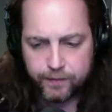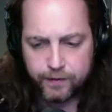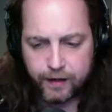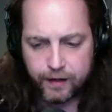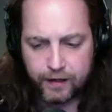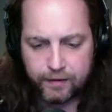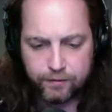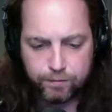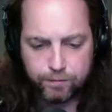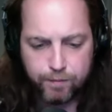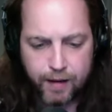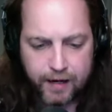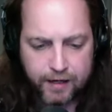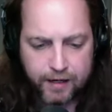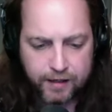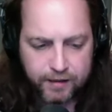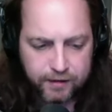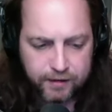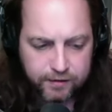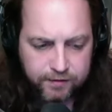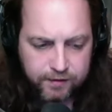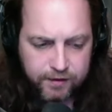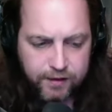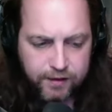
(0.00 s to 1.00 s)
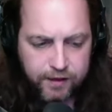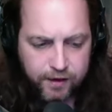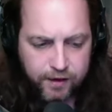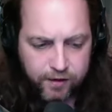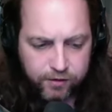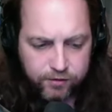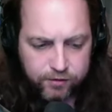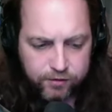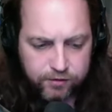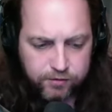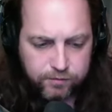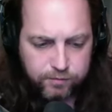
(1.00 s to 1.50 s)
and make it a
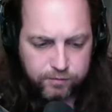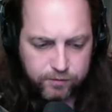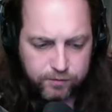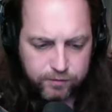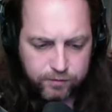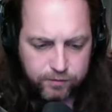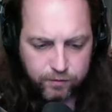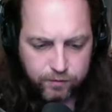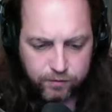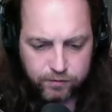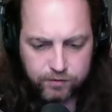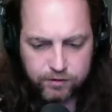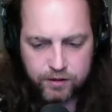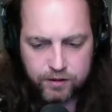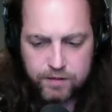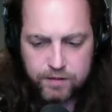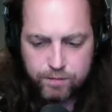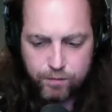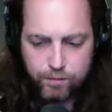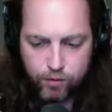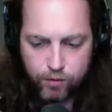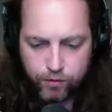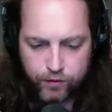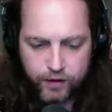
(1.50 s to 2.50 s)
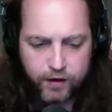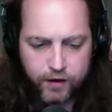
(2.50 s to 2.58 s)
TLC movie.